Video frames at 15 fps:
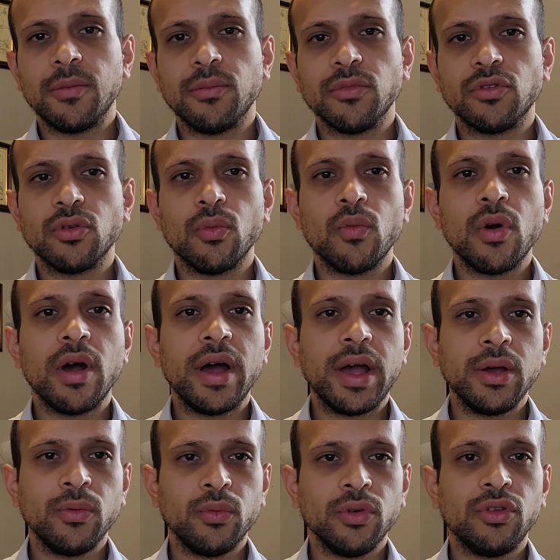So what
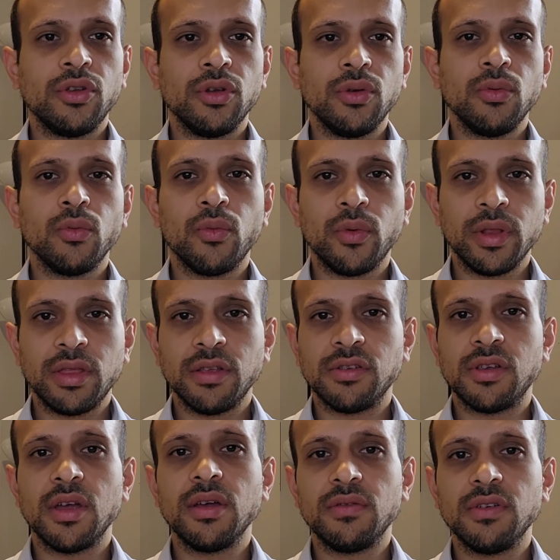I would do with the
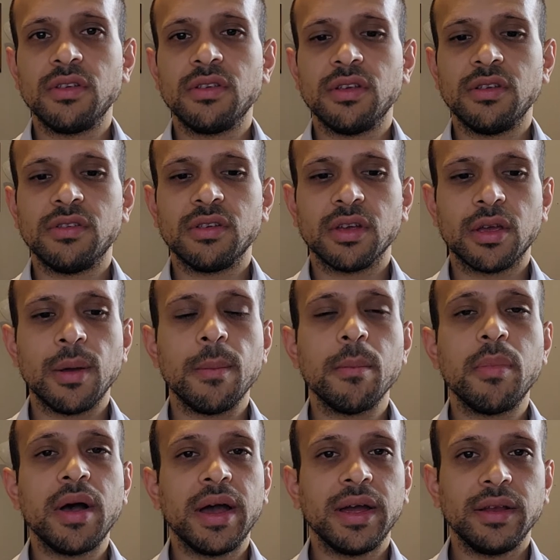service is
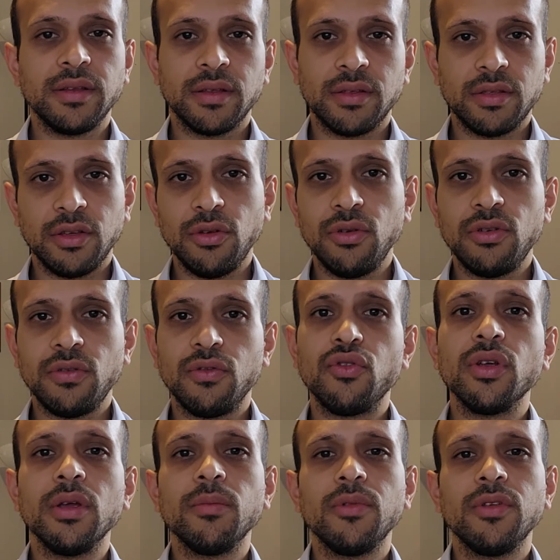combine the use of
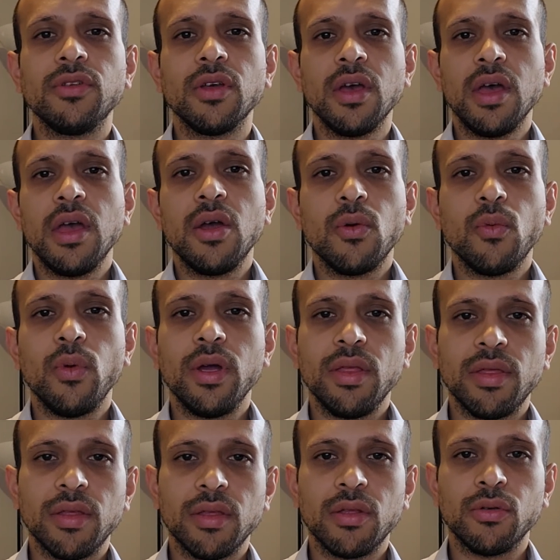treatment
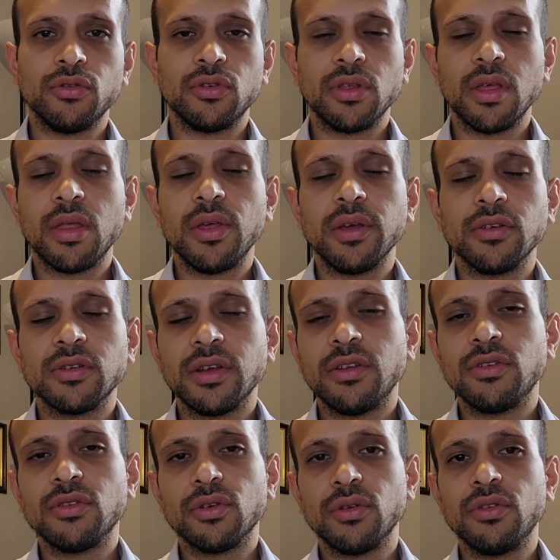with those other things I
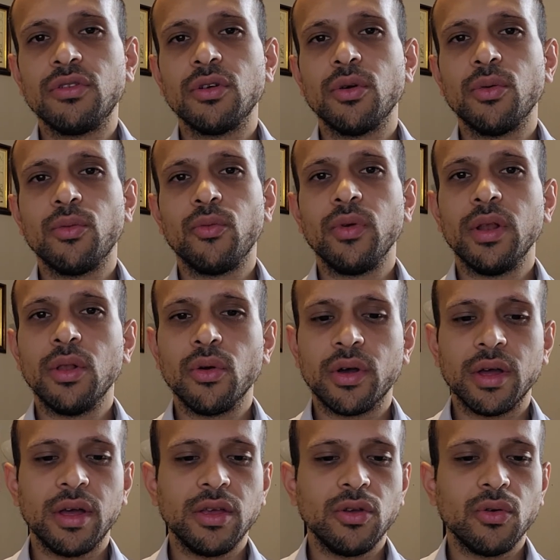discussed. So we look
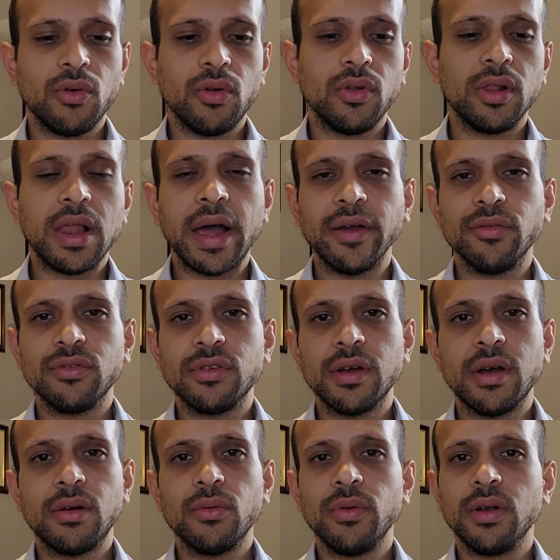at your
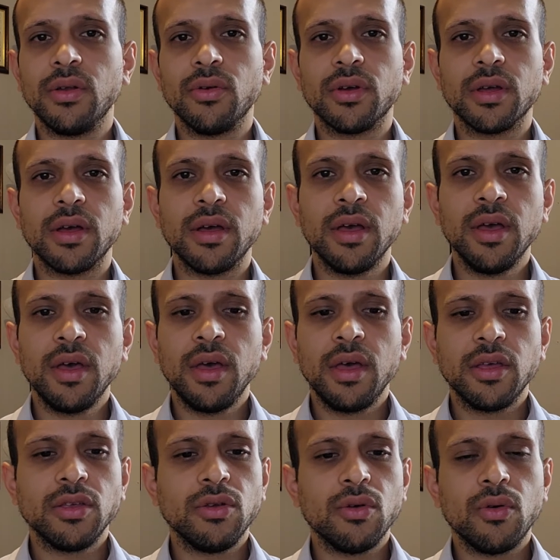lifestyle, we look at
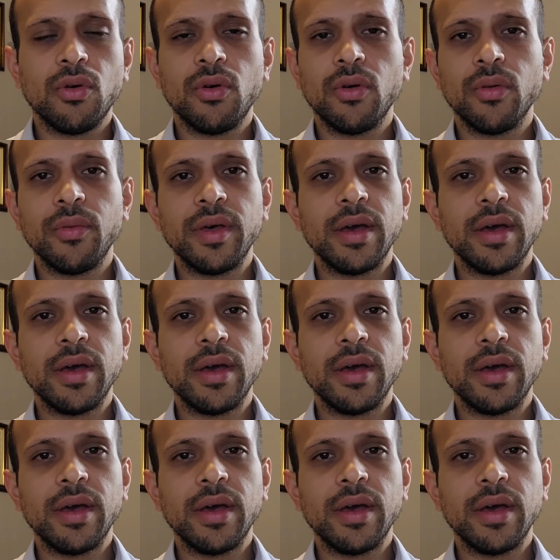your